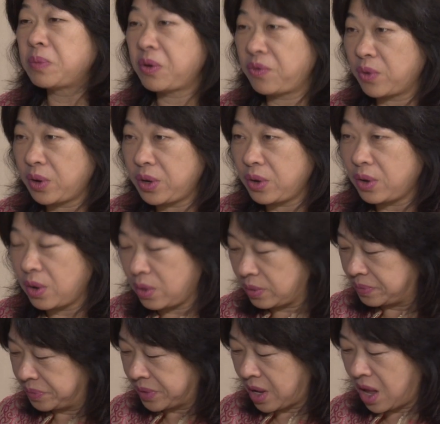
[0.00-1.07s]
before you
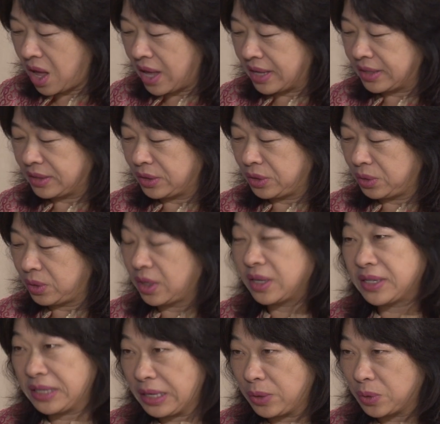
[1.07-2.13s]
go on to the
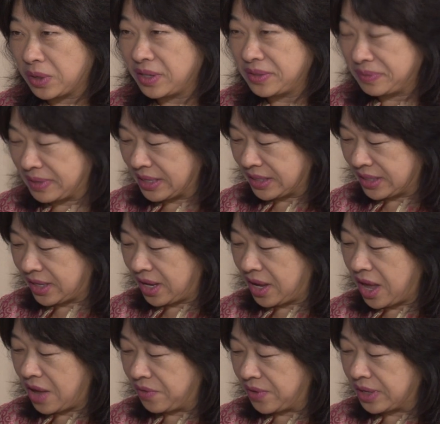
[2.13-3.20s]
sequel, is
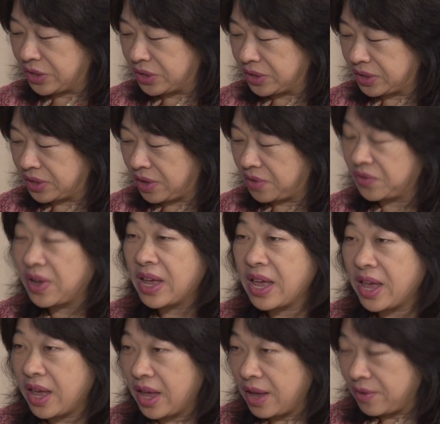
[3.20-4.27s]
the Adventures of
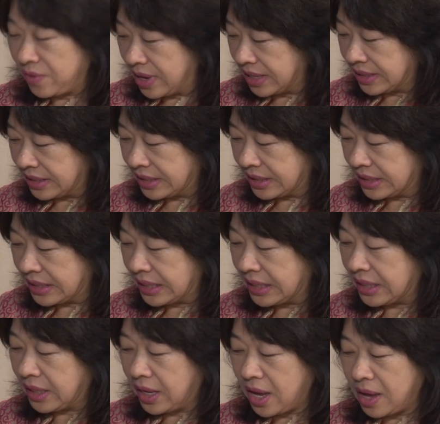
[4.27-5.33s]

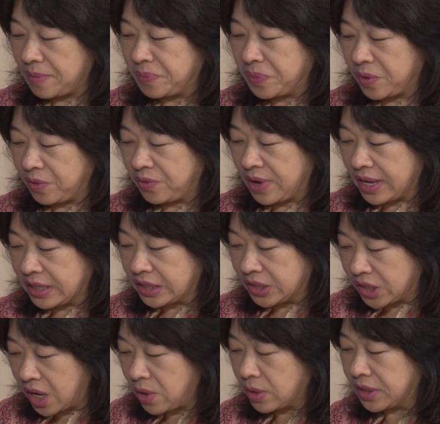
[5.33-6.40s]
Francie
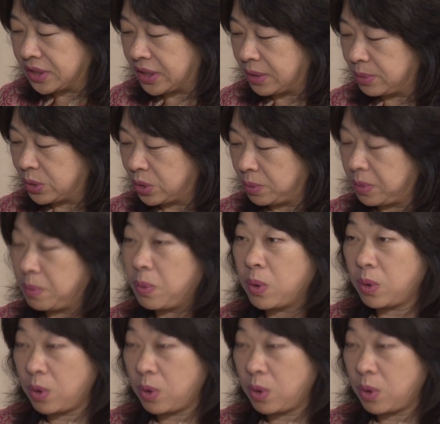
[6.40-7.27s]
Fitzgerald seems to be